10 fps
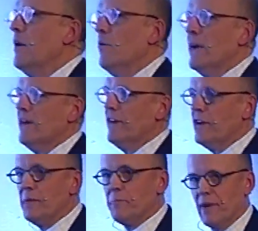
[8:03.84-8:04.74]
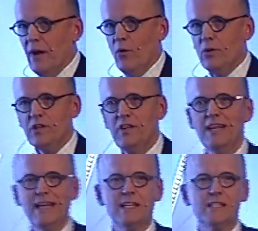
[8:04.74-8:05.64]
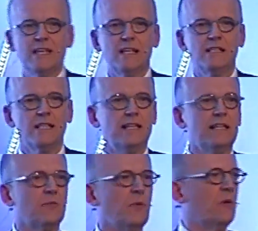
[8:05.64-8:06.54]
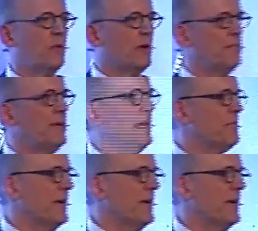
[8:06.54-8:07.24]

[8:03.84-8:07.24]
We are very proud in a sense then that when we are being